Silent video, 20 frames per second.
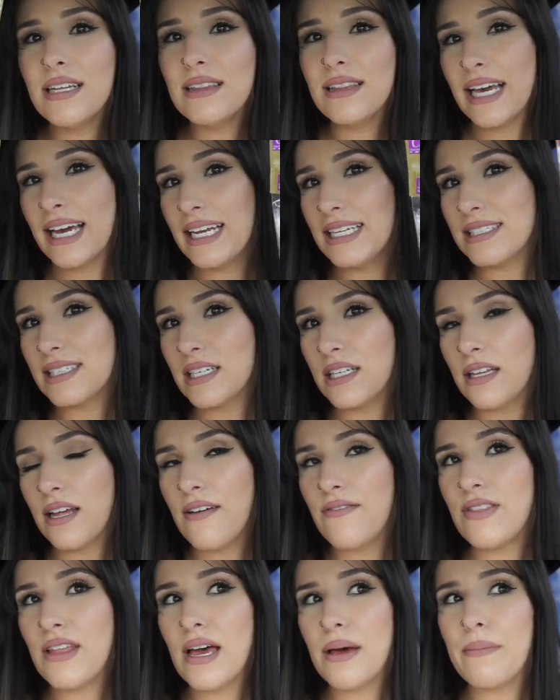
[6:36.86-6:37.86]
Lana's gonna
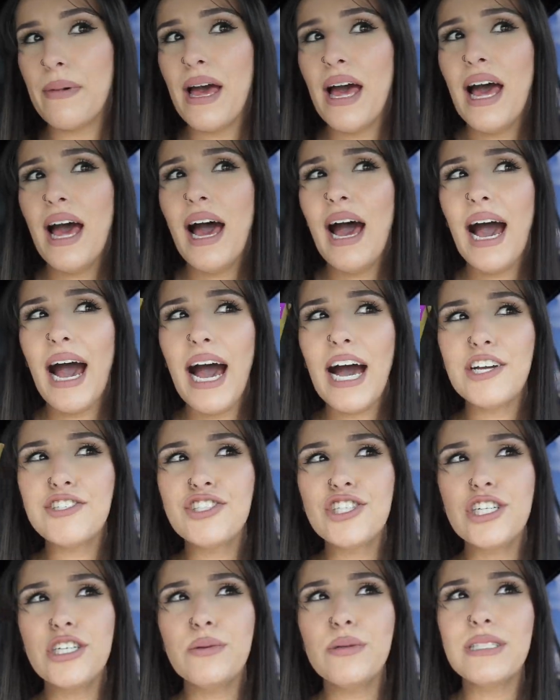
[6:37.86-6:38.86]
love them.
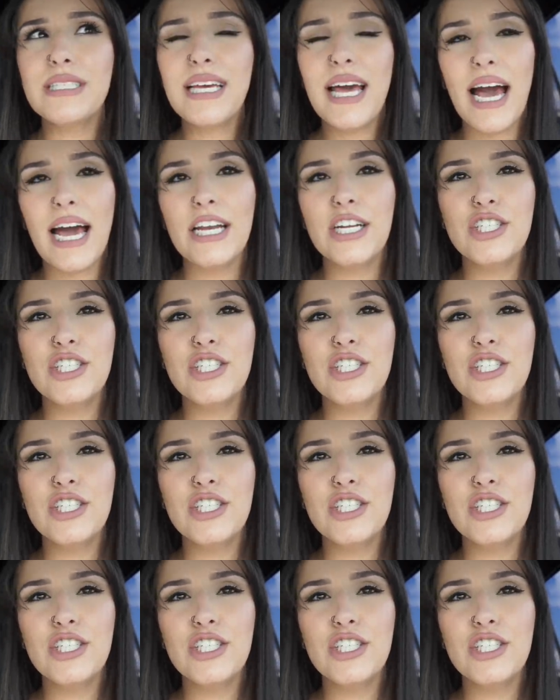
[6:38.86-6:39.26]
Asher was kind